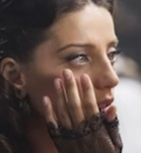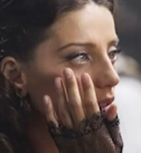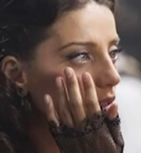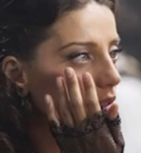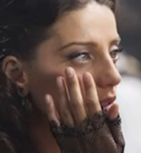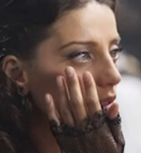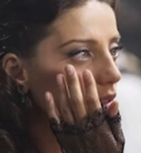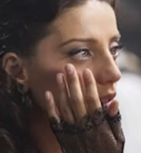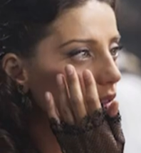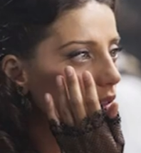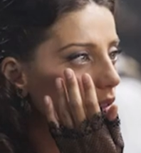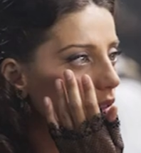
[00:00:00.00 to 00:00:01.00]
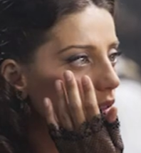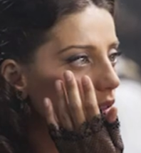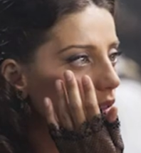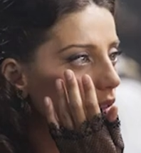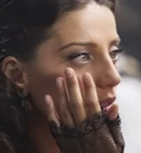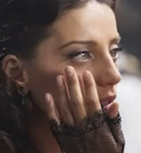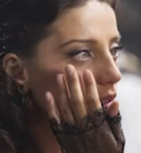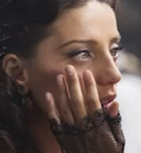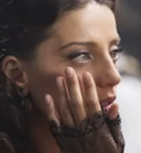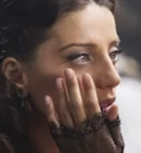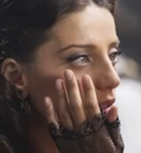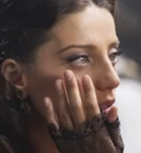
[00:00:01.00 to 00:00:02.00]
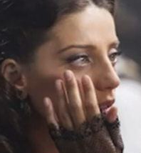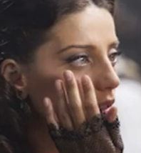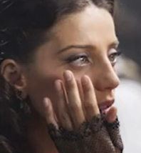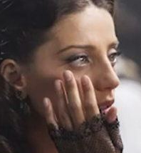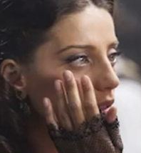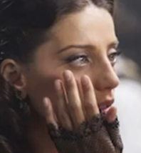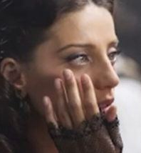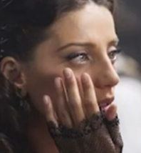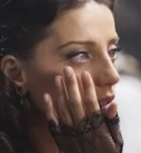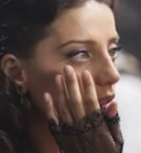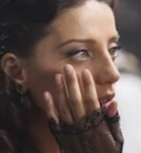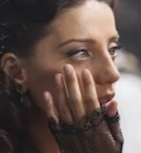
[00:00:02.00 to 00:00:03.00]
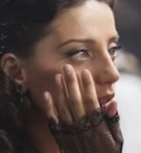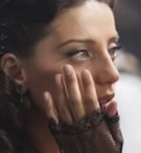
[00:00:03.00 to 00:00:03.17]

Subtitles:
Nothing is said.